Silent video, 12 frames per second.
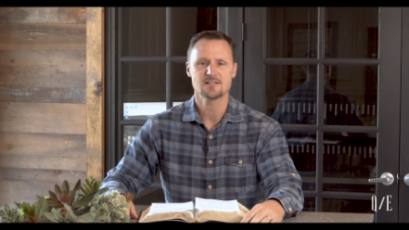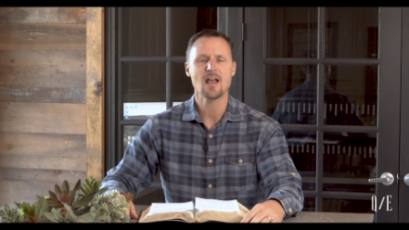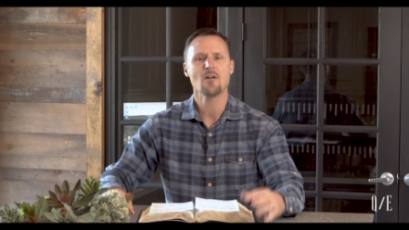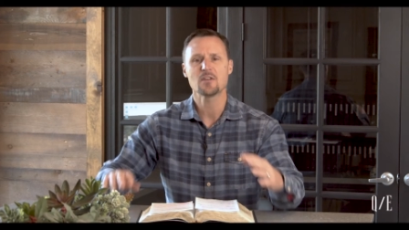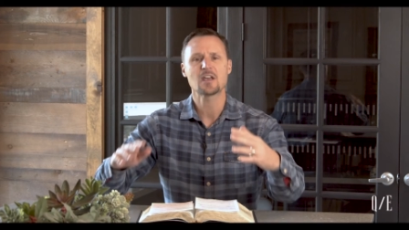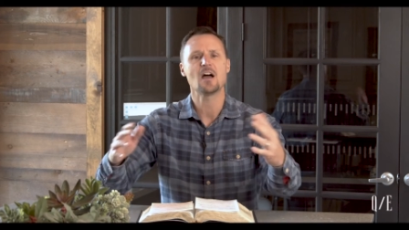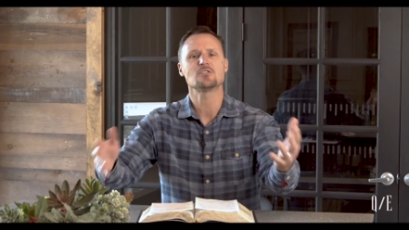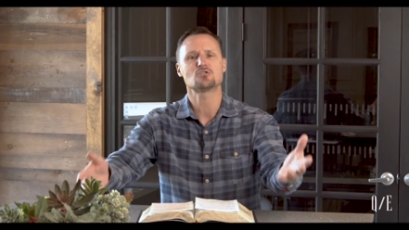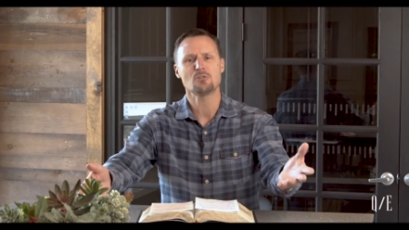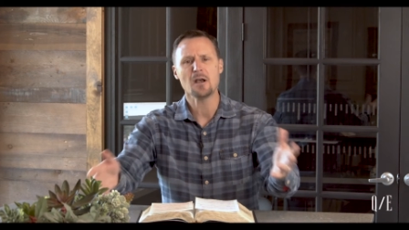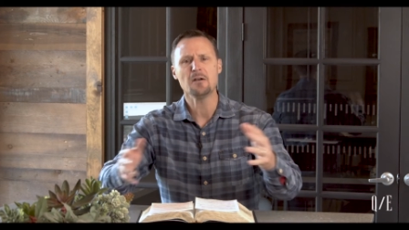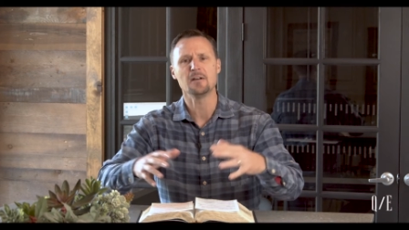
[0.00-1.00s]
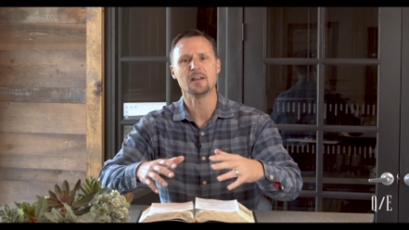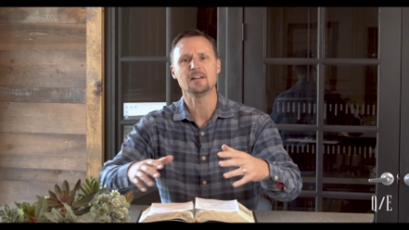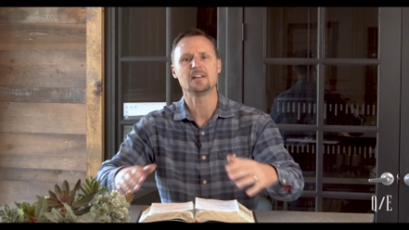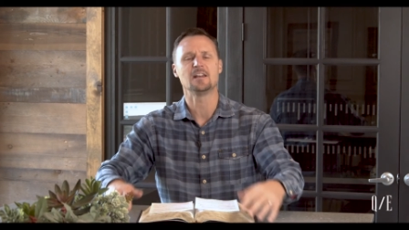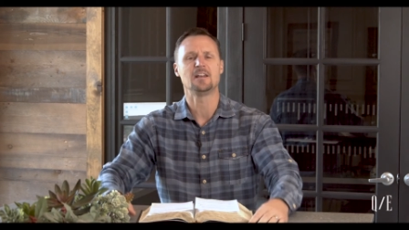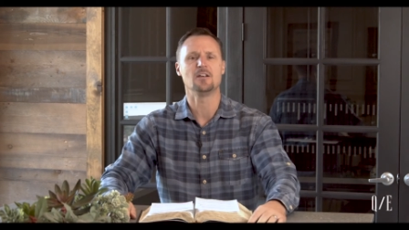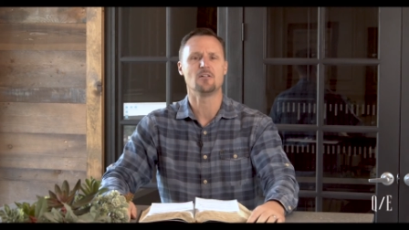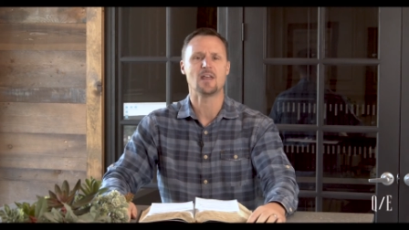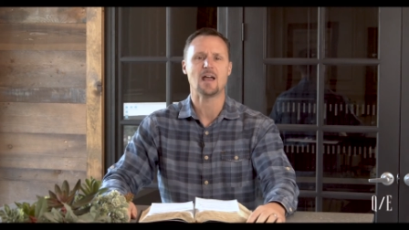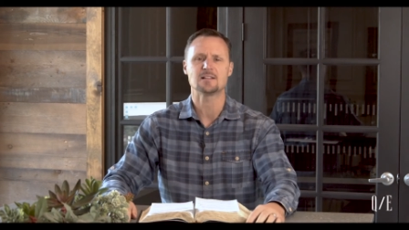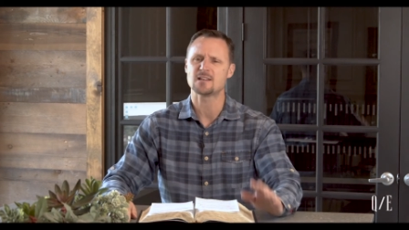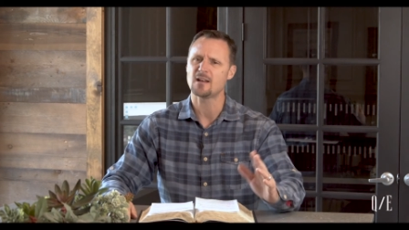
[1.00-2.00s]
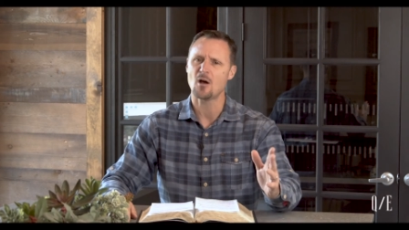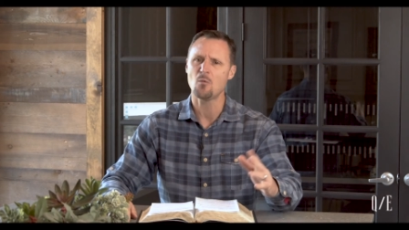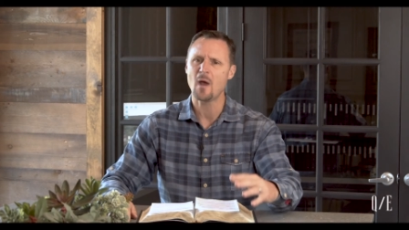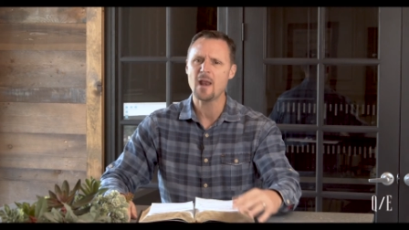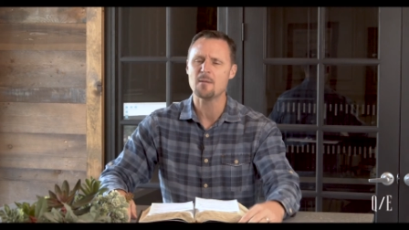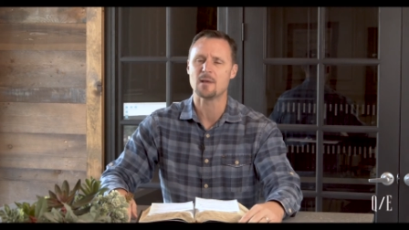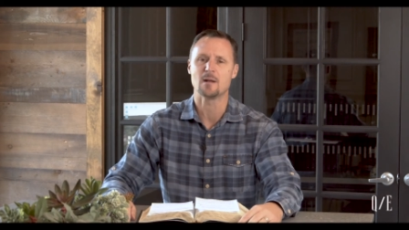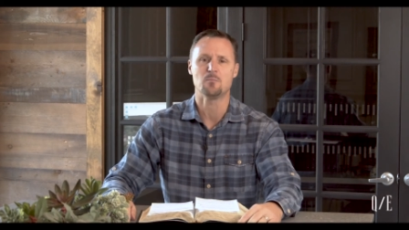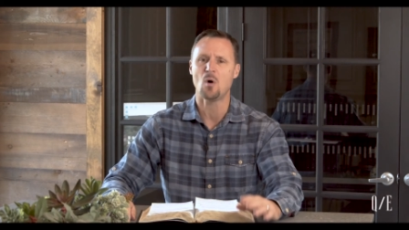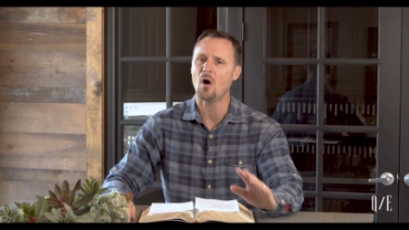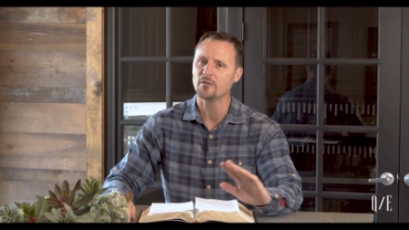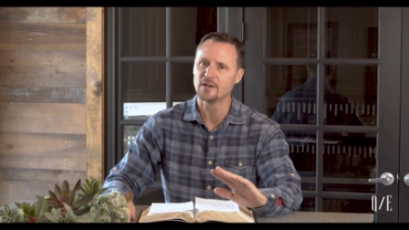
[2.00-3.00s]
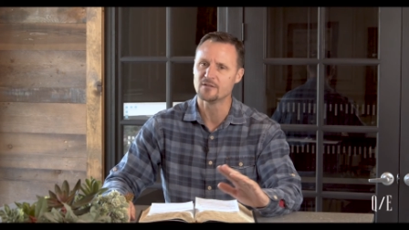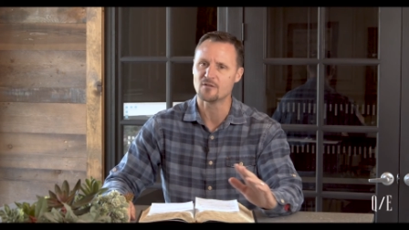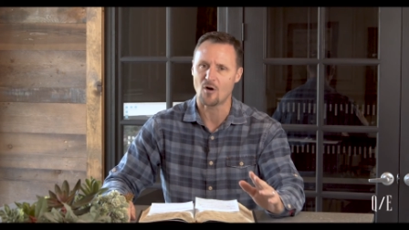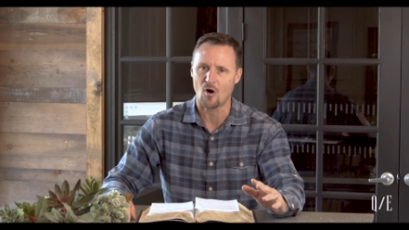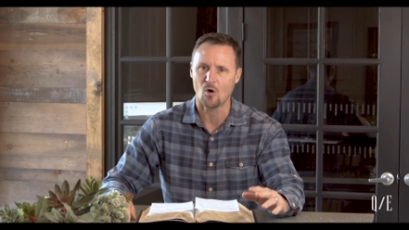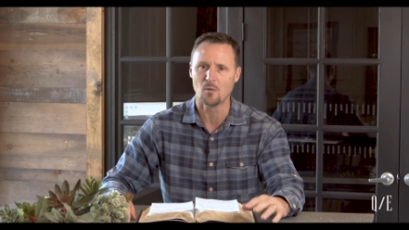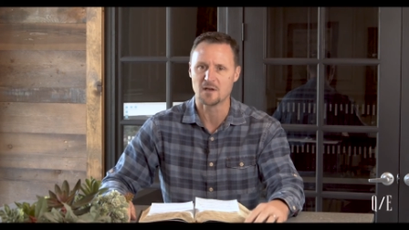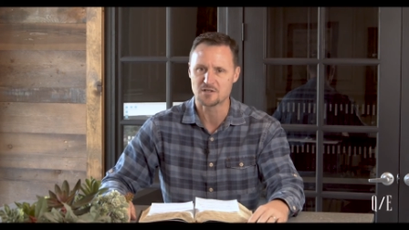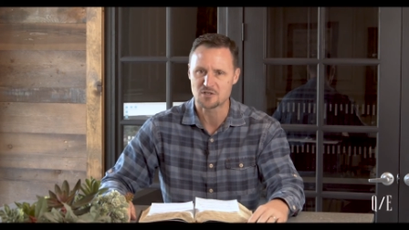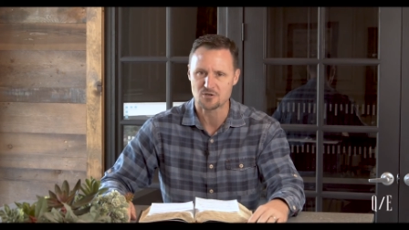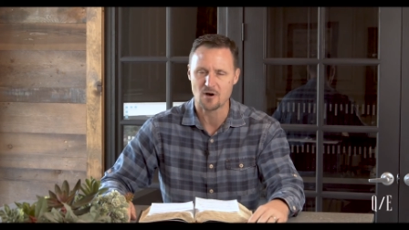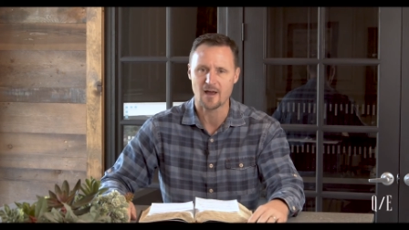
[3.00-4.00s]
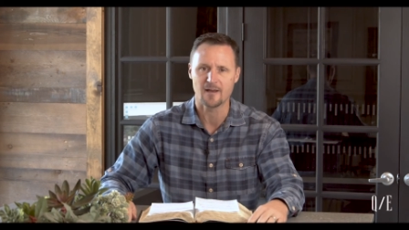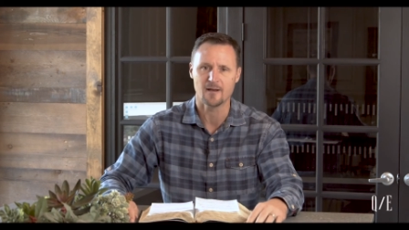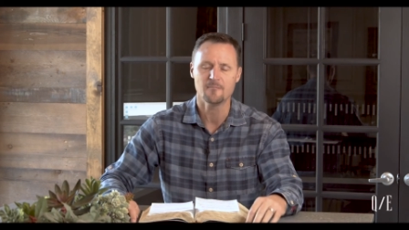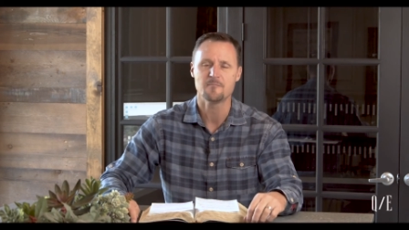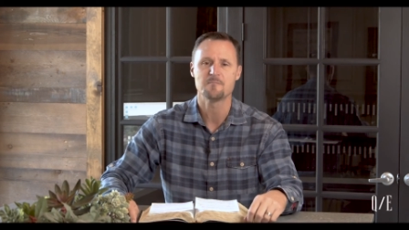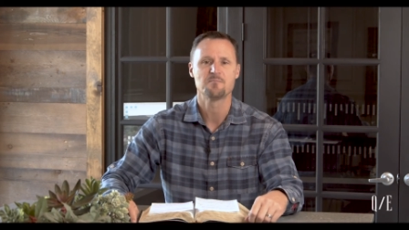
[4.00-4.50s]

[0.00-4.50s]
Now, the contrarian could hear that and say, now, wait a minute, Paul didn't always triumph.